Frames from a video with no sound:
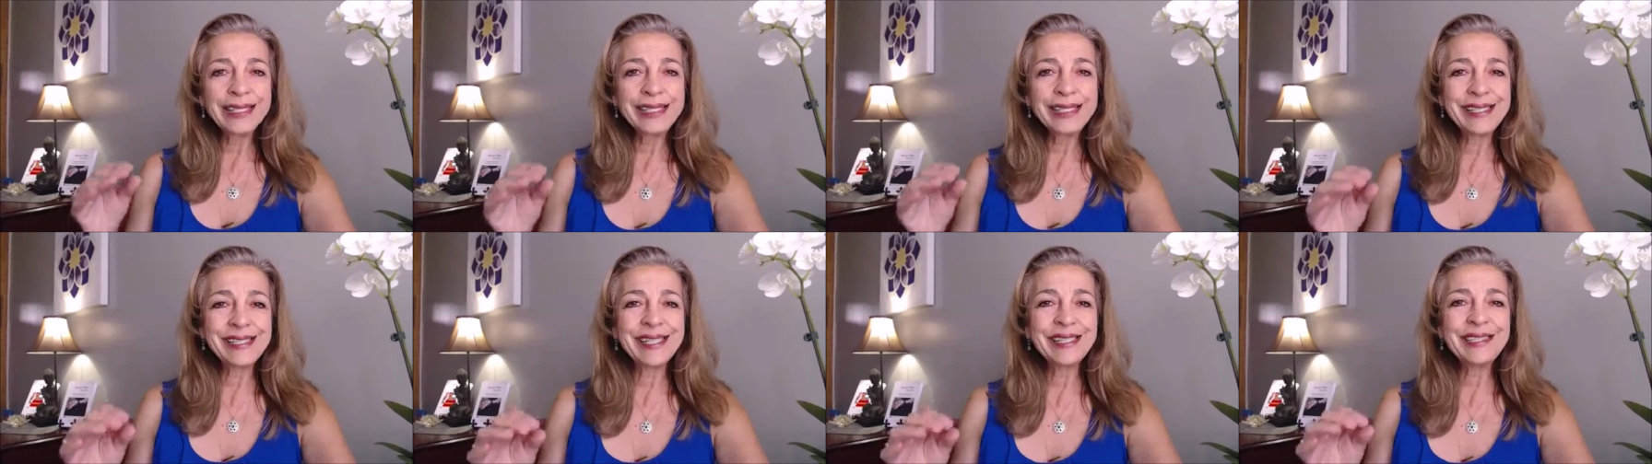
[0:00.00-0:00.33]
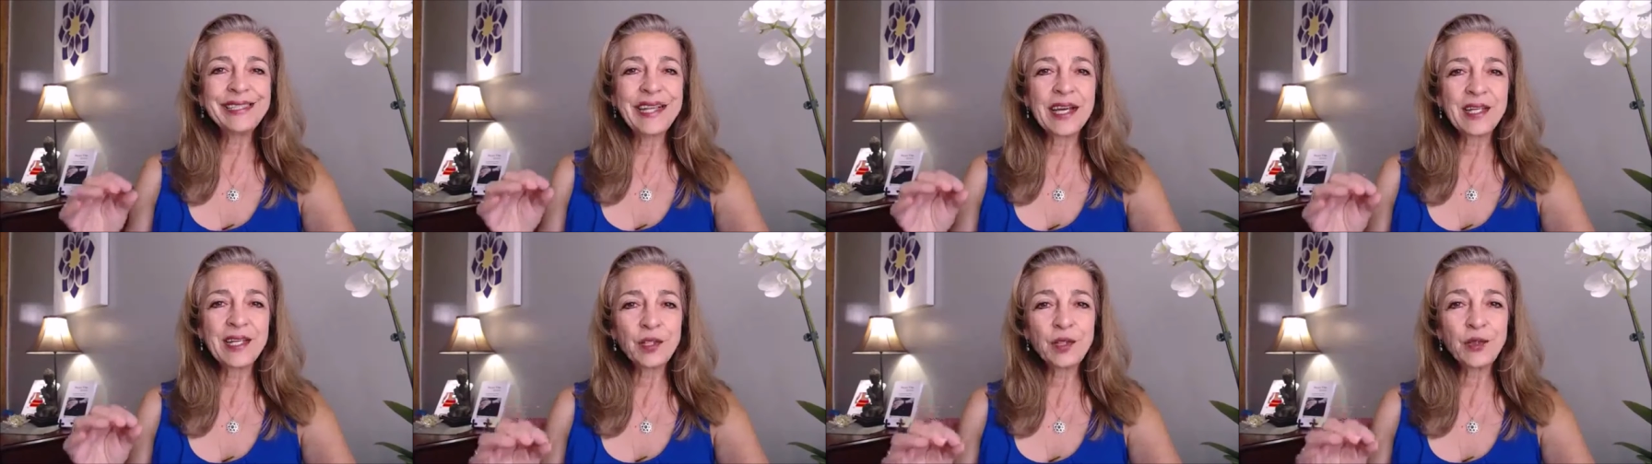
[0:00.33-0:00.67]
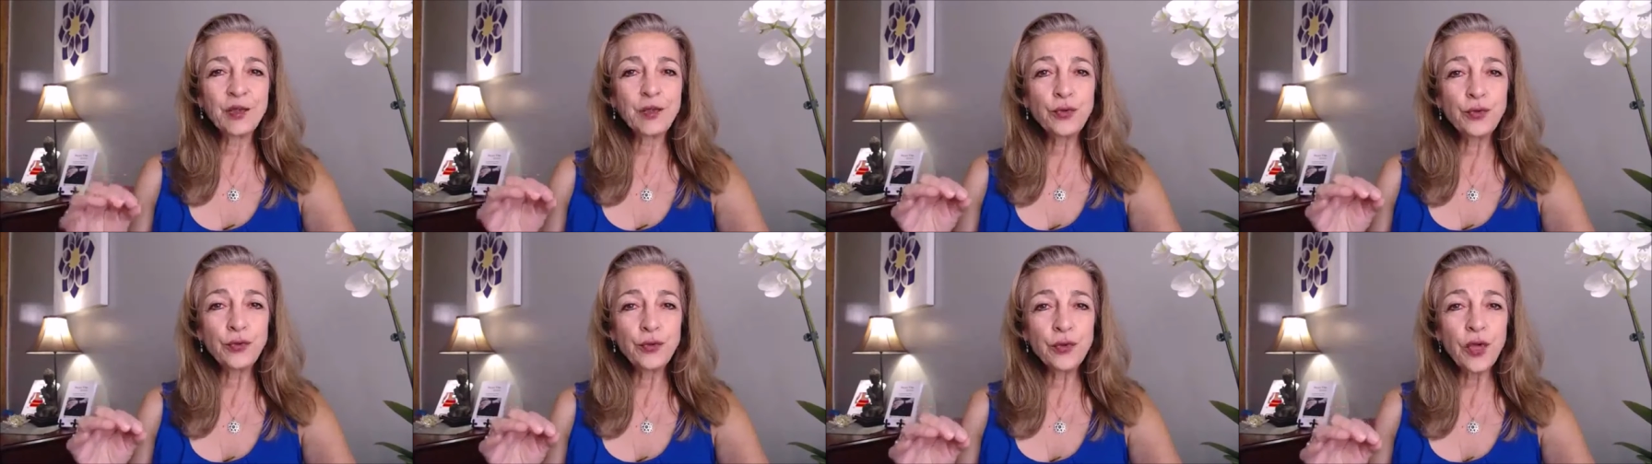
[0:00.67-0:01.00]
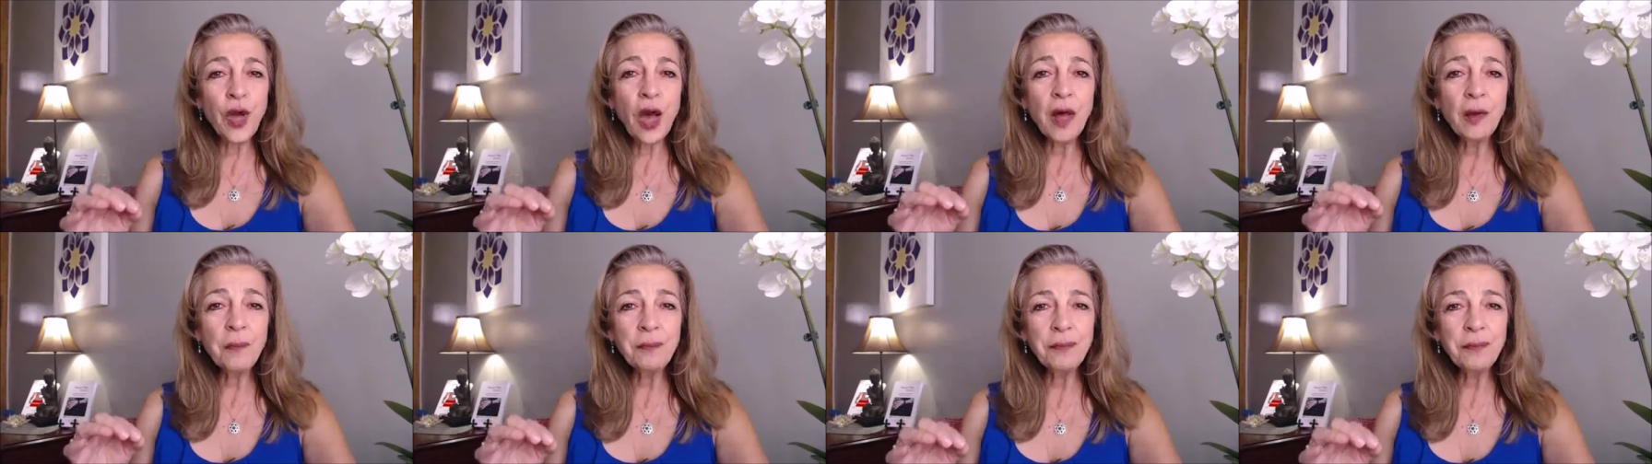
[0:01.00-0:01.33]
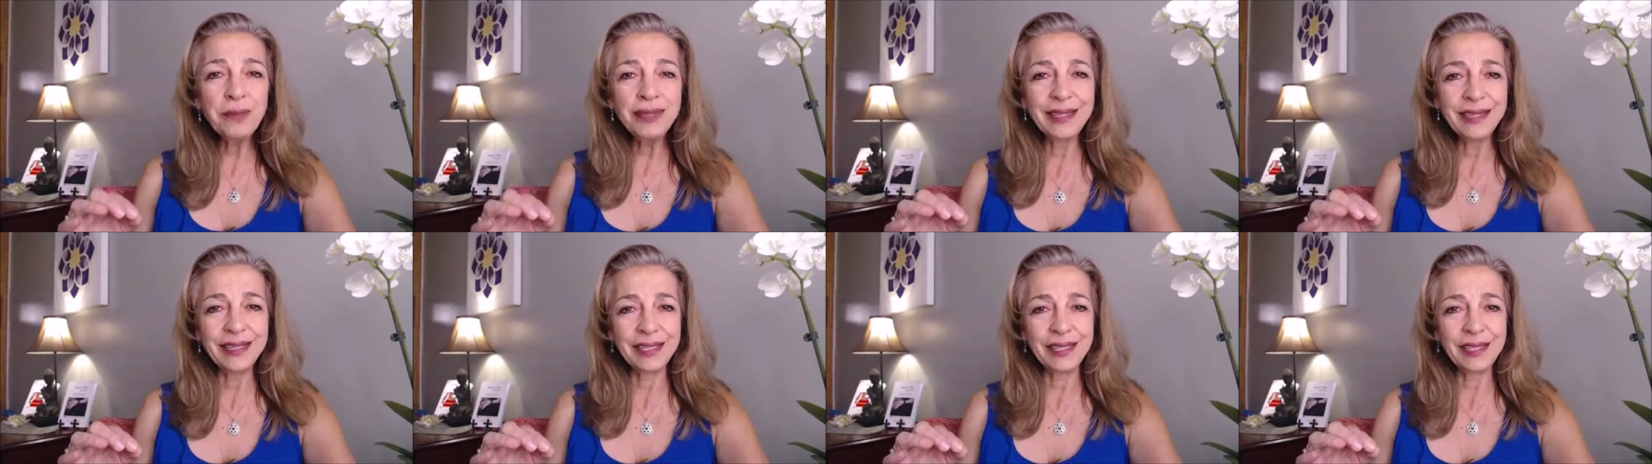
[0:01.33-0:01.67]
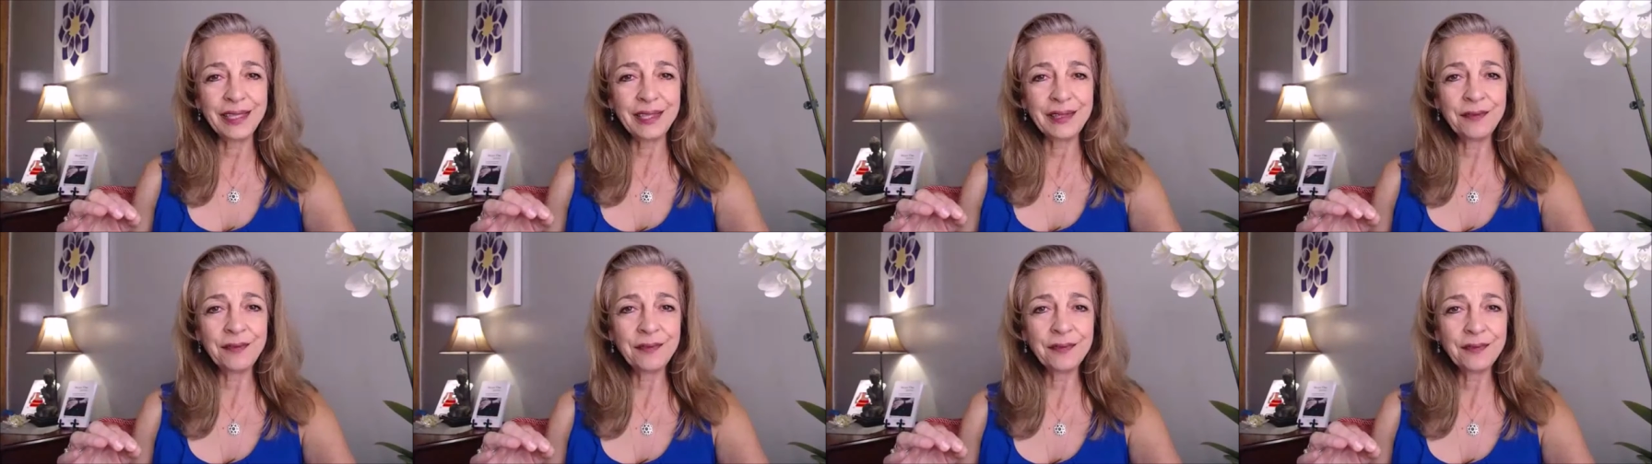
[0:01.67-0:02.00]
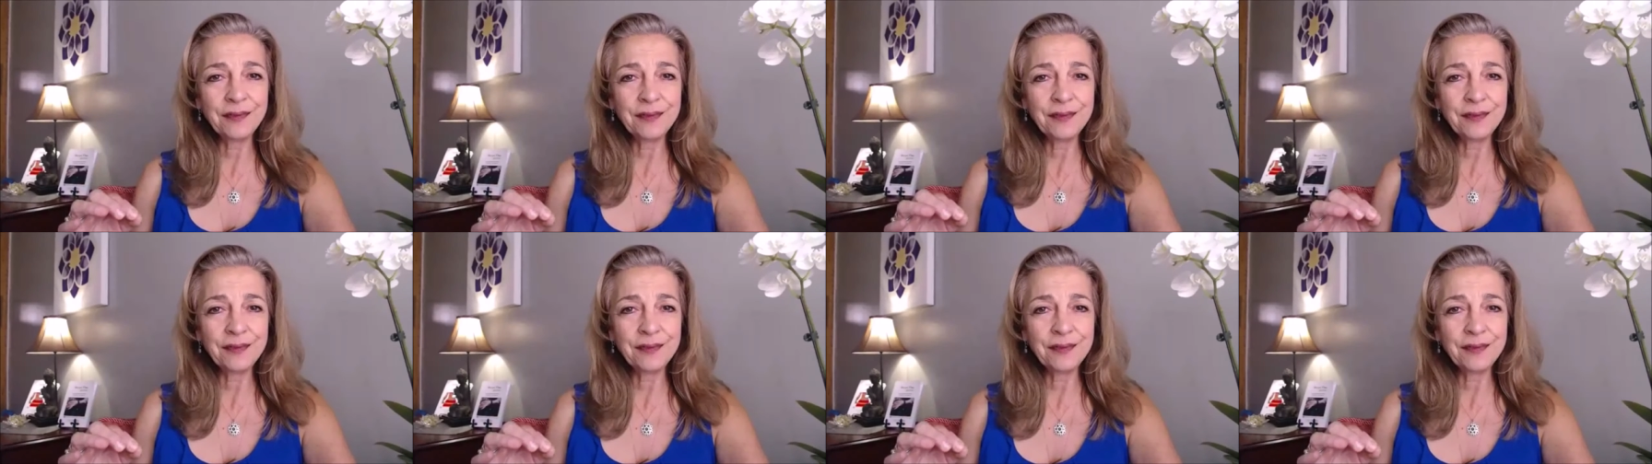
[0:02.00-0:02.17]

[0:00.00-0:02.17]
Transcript: is it that you do not believe